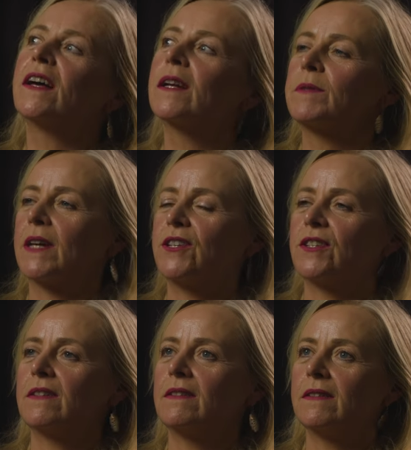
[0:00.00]

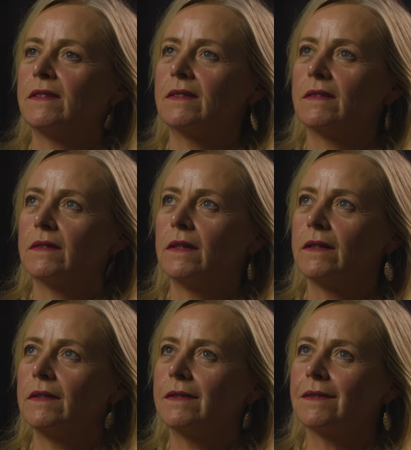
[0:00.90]
adaptation is
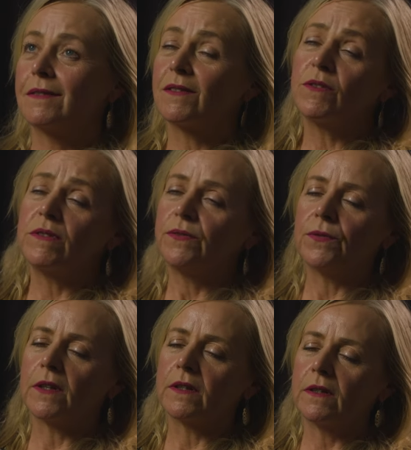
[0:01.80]
so
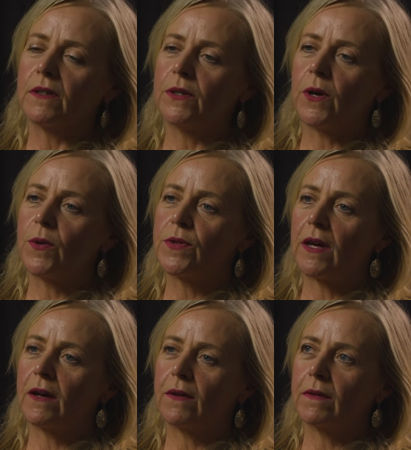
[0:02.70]
different. You know,
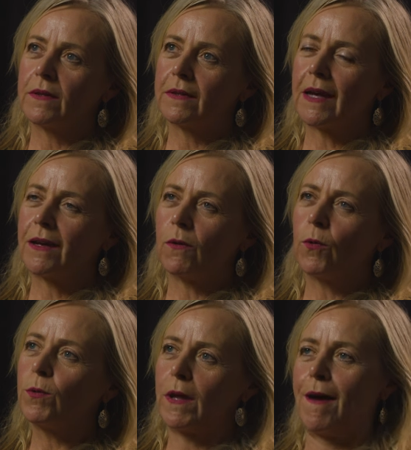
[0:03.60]
they all